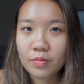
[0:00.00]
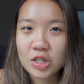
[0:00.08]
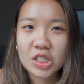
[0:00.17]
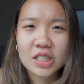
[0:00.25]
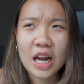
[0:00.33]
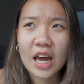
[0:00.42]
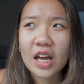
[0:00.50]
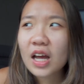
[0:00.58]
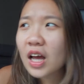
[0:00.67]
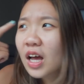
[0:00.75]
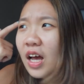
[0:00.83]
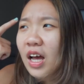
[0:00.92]
which is like,
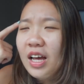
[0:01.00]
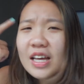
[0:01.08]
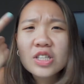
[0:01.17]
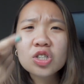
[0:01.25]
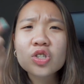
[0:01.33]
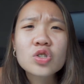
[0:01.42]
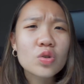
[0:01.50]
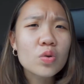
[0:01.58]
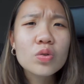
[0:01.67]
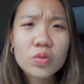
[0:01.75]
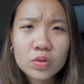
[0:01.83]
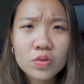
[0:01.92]
it's so
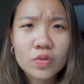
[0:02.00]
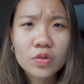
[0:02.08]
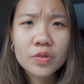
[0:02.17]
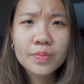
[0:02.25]
useful.